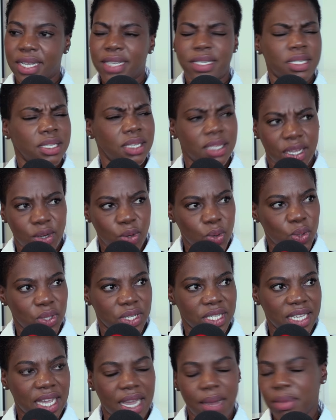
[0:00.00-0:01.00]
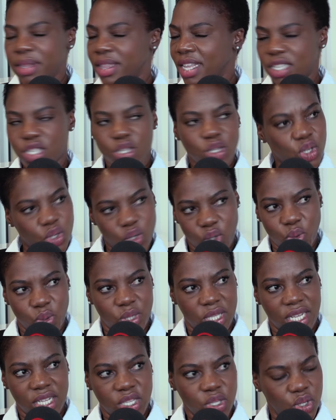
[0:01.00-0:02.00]
I see that all the time, and that's not true
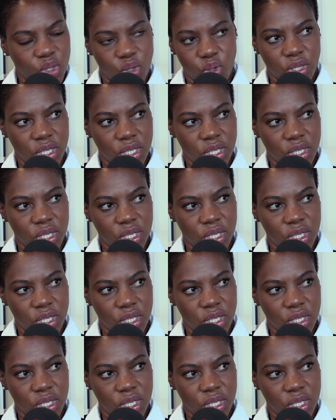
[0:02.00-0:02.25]
and that's not